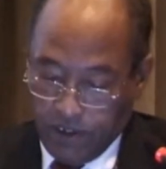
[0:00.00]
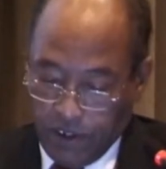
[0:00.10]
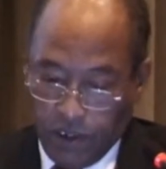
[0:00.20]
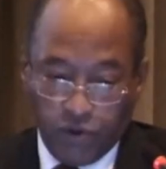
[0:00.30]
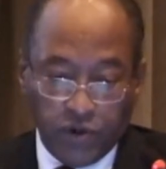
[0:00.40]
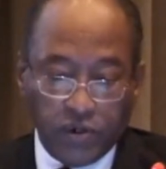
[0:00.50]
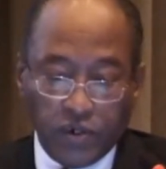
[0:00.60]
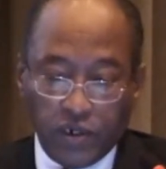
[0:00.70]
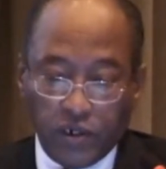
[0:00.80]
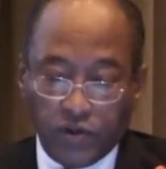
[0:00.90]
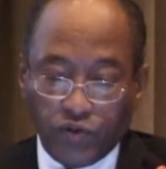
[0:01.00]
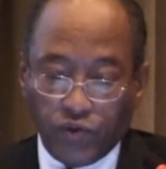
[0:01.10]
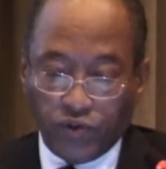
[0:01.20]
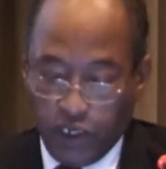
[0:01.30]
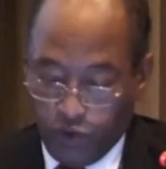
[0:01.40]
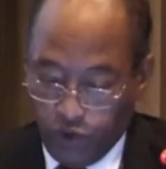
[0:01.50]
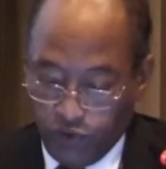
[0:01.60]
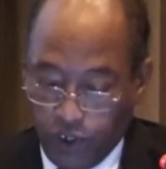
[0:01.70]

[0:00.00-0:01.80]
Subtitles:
our society, whether